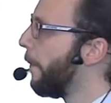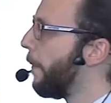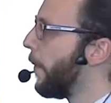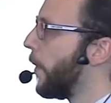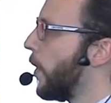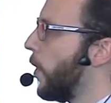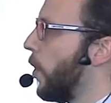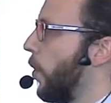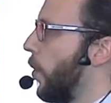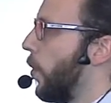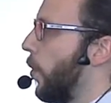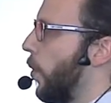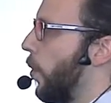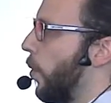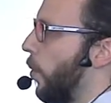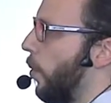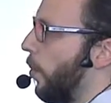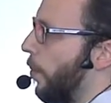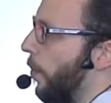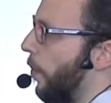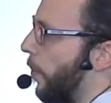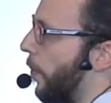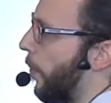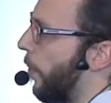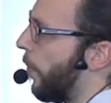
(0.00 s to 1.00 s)

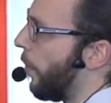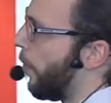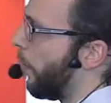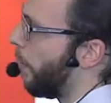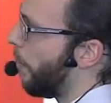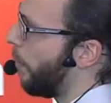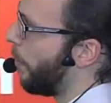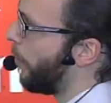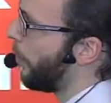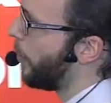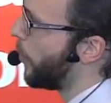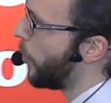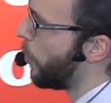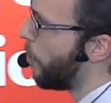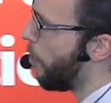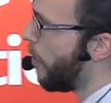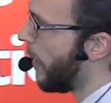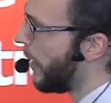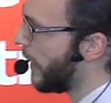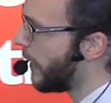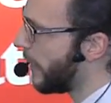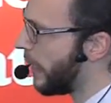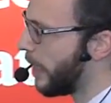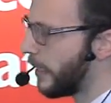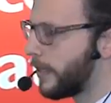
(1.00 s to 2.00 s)
you
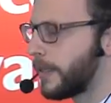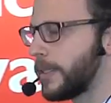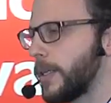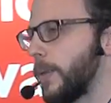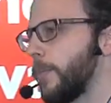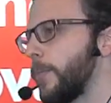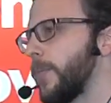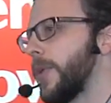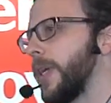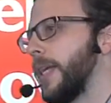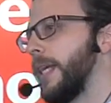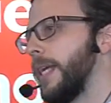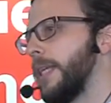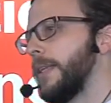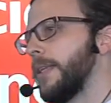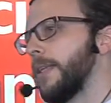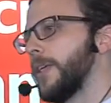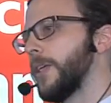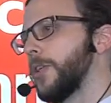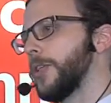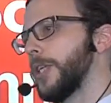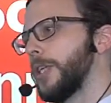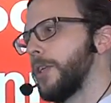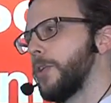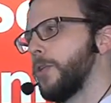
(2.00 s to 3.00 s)
might get something in
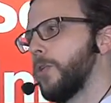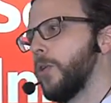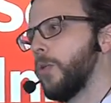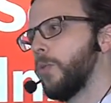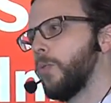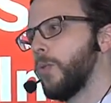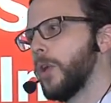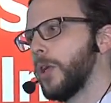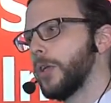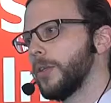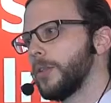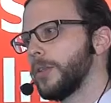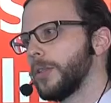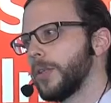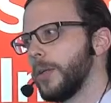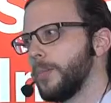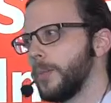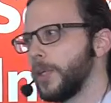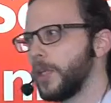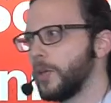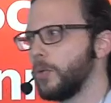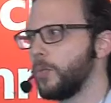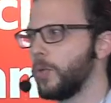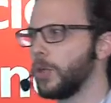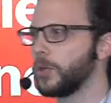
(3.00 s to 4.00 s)
there that you don't want. I
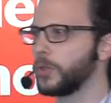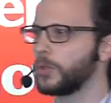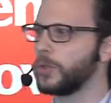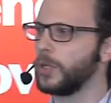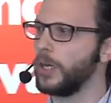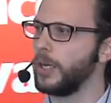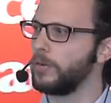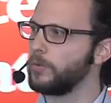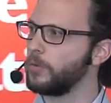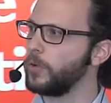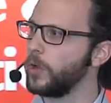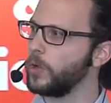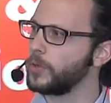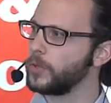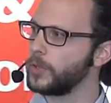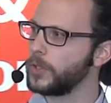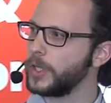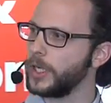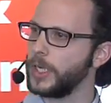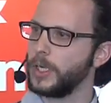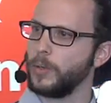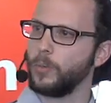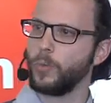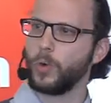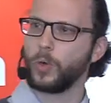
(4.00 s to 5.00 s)
mean, you want to have rather
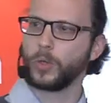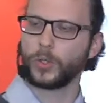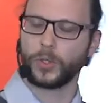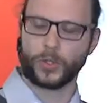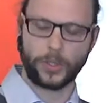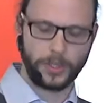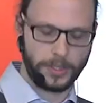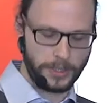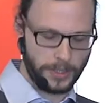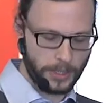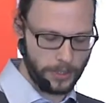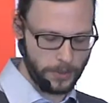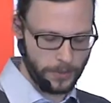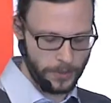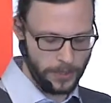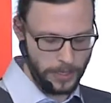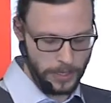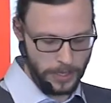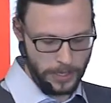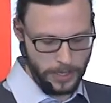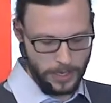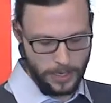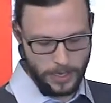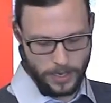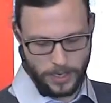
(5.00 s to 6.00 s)
clean water in there.
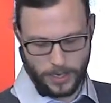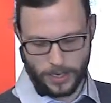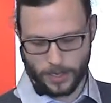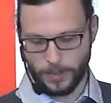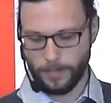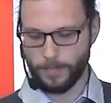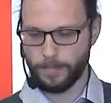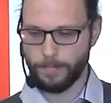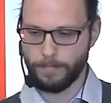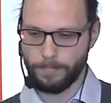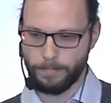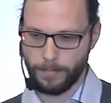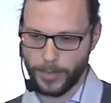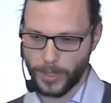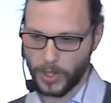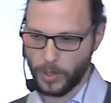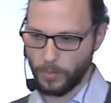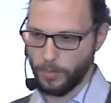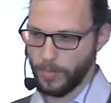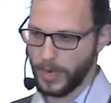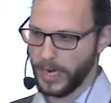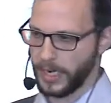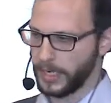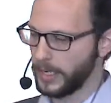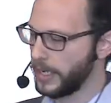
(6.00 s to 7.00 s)
But you
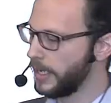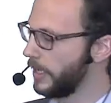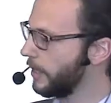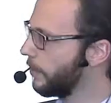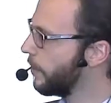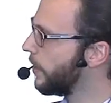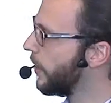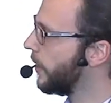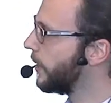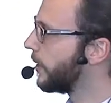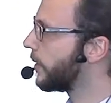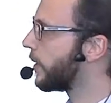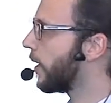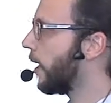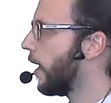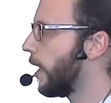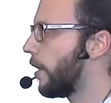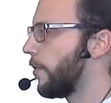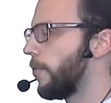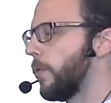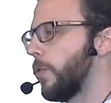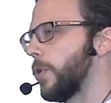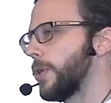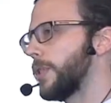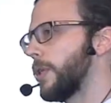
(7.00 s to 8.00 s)
might get things like,
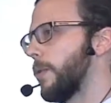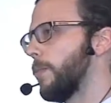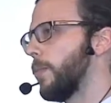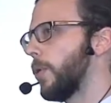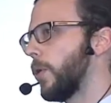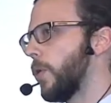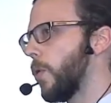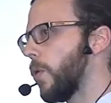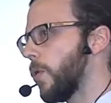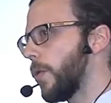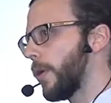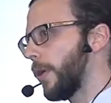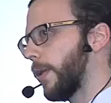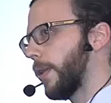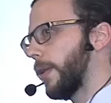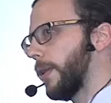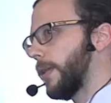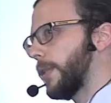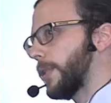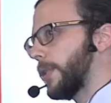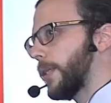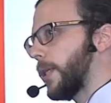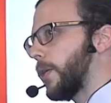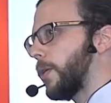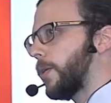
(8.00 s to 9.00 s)
for example, oil
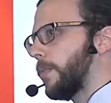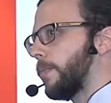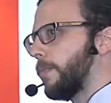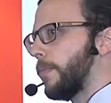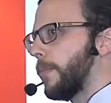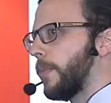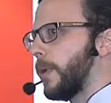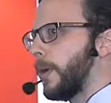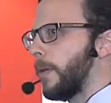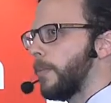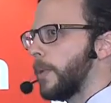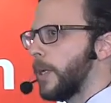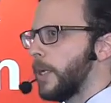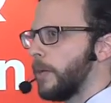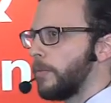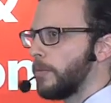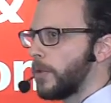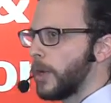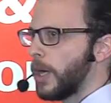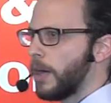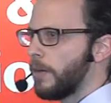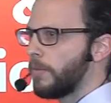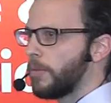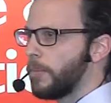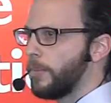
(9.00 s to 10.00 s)
in there. I mean, if
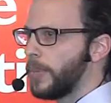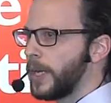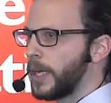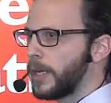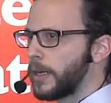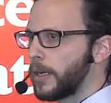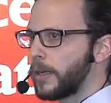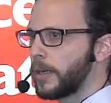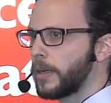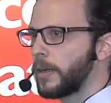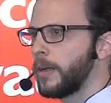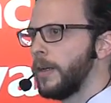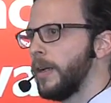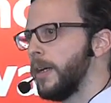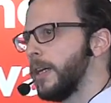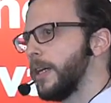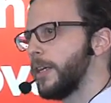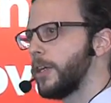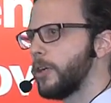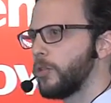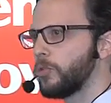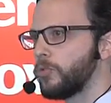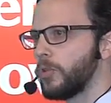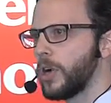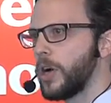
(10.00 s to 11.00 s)
you have a big
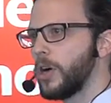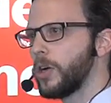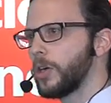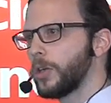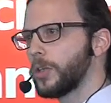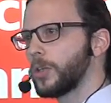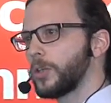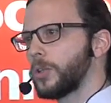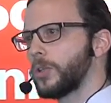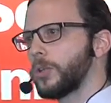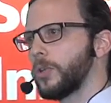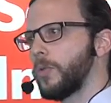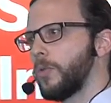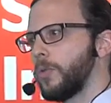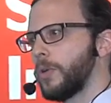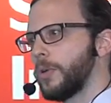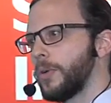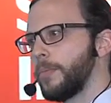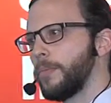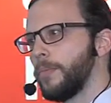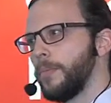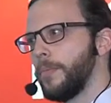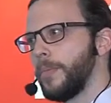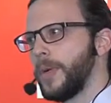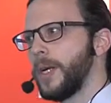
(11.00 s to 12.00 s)
garage
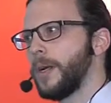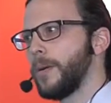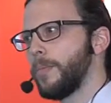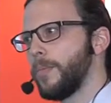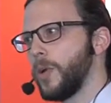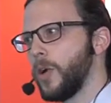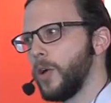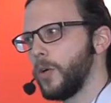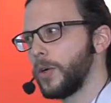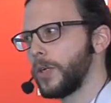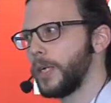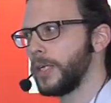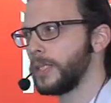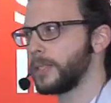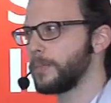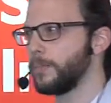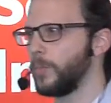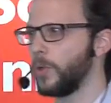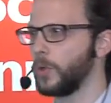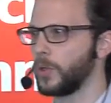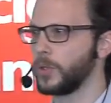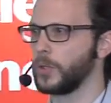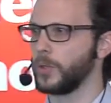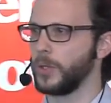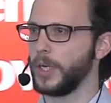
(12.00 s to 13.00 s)
or parking
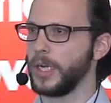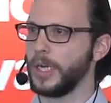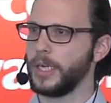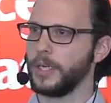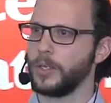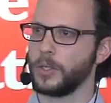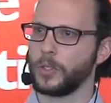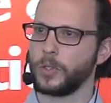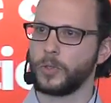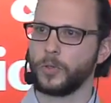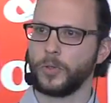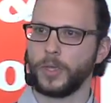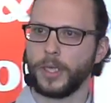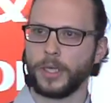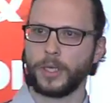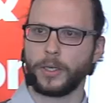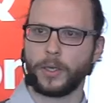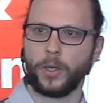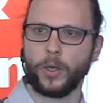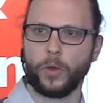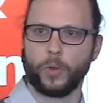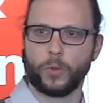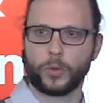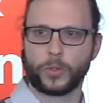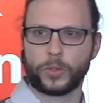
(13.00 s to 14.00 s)
spot or industry
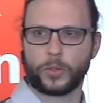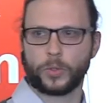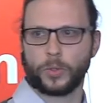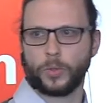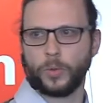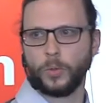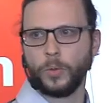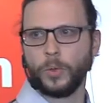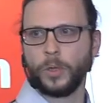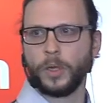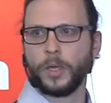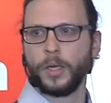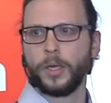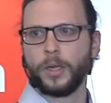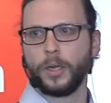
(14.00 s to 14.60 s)
close to